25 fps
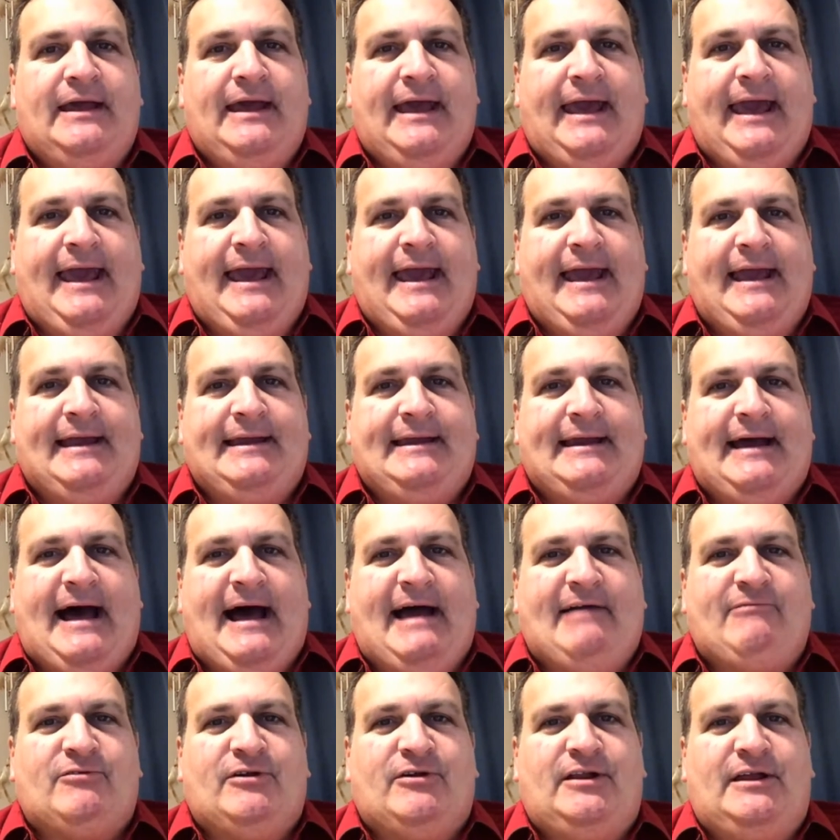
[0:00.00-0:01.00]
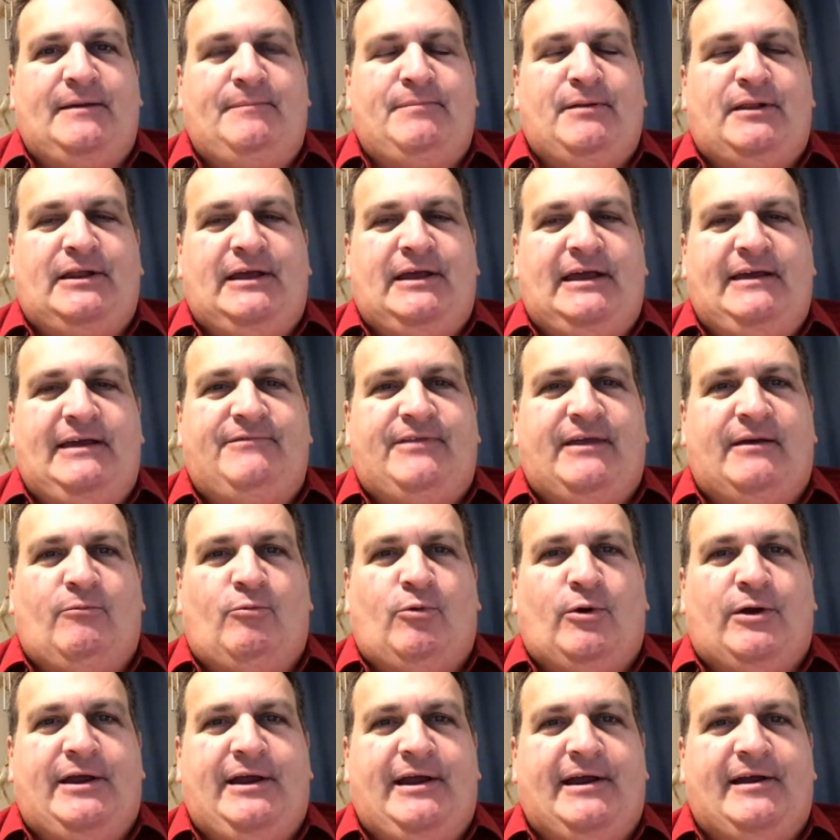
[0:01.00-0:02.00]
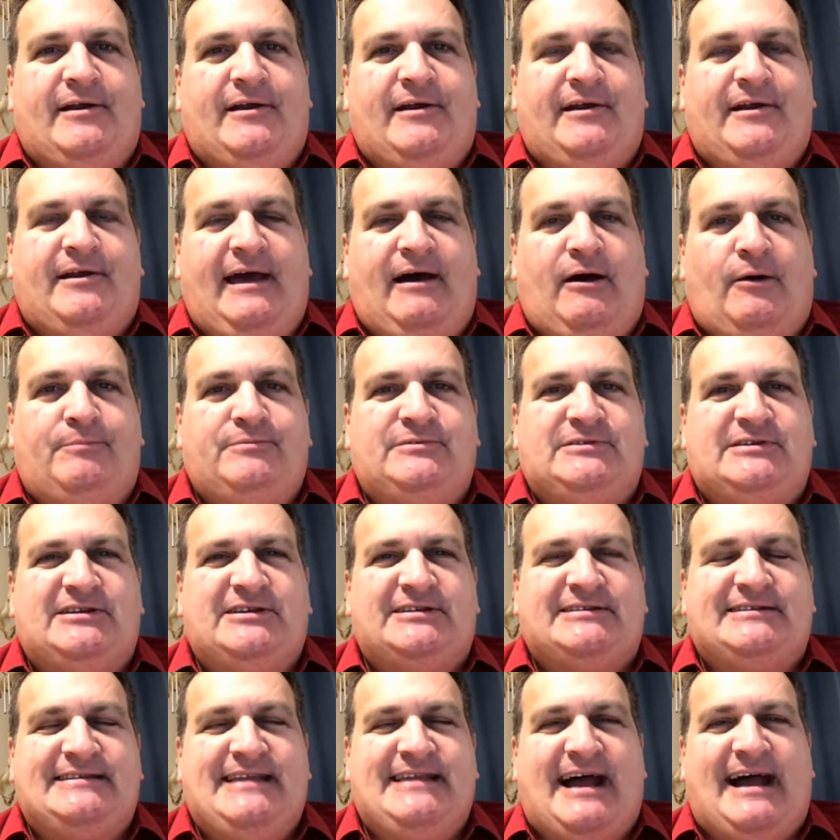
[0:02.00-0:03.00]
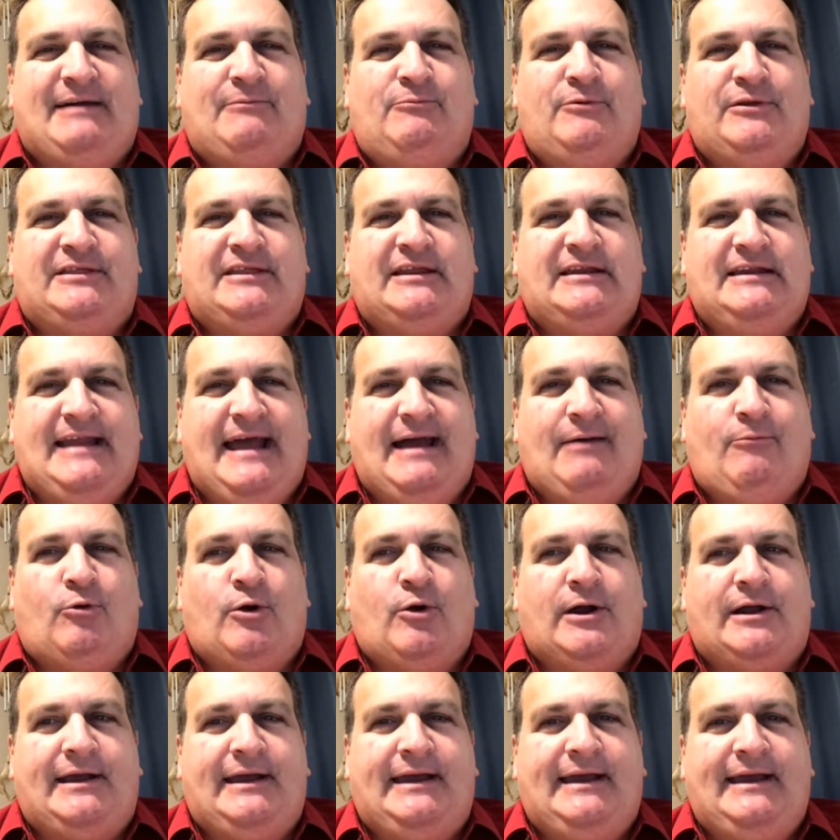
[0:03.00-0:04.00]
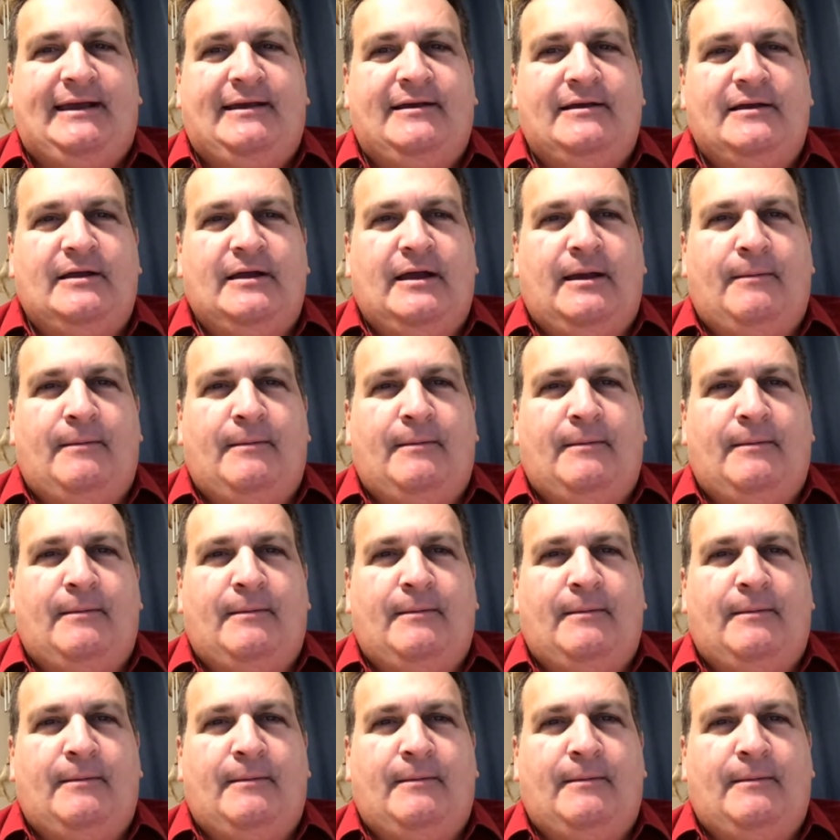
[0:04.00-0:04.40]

And I really believe that we're here to help, just not with the networking